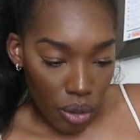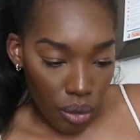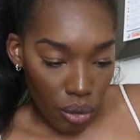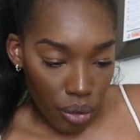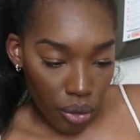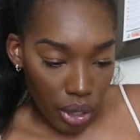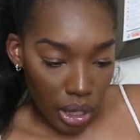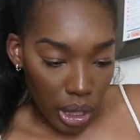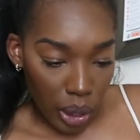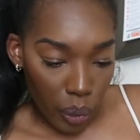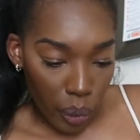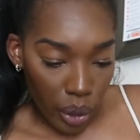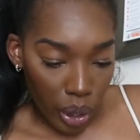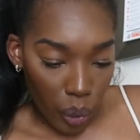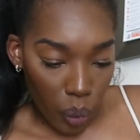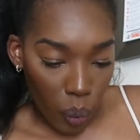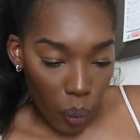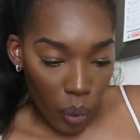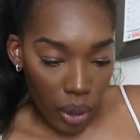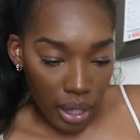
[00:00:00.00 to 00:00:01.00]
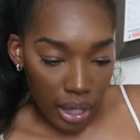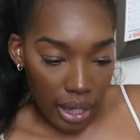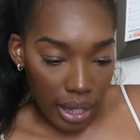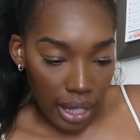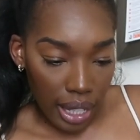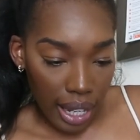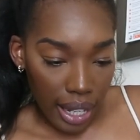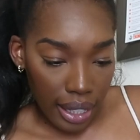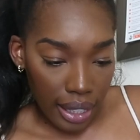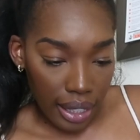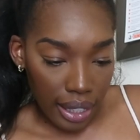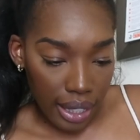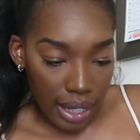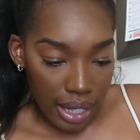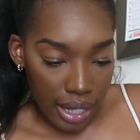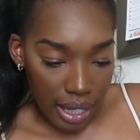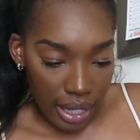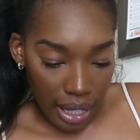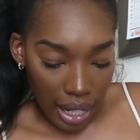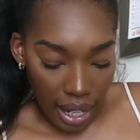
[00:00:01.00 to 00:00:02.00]
really quick what that
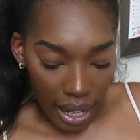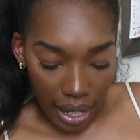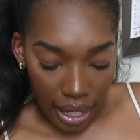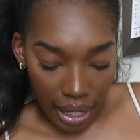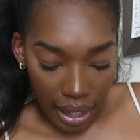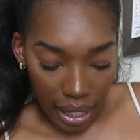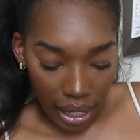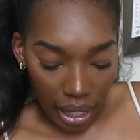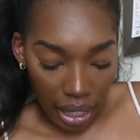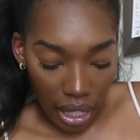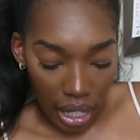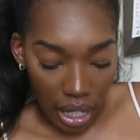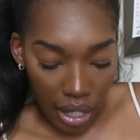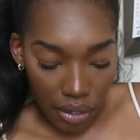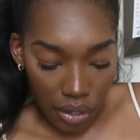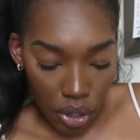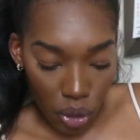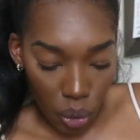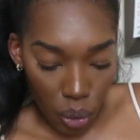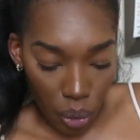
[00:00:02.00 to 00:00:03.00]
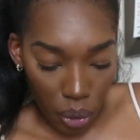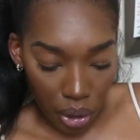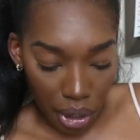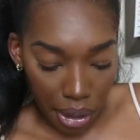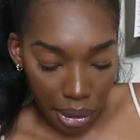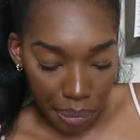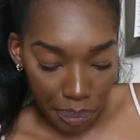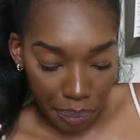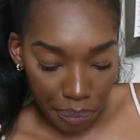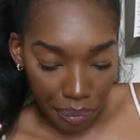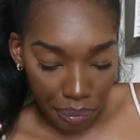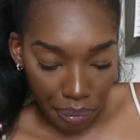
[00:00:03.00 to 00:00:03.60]
looks like, the cave tour